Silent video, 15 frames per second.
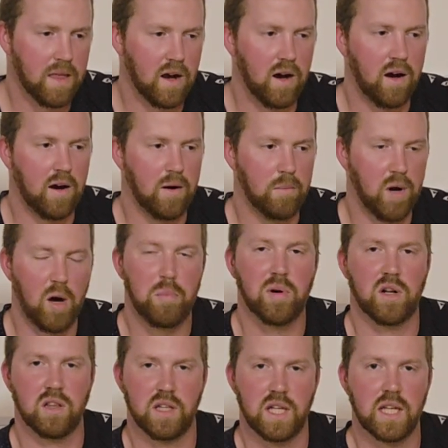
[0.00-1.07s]
I'll
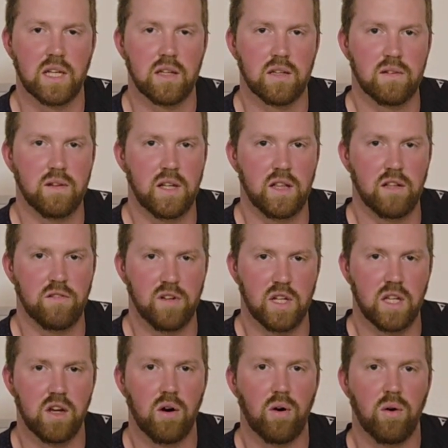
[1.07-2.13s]
put a link in the
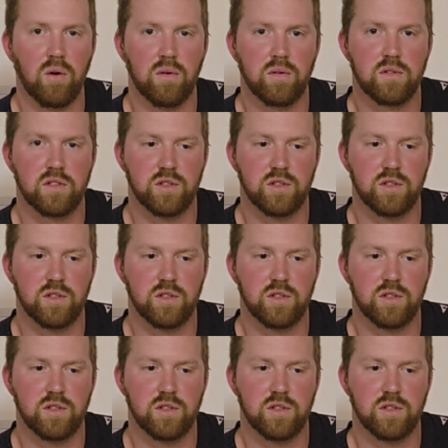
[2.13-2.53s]
video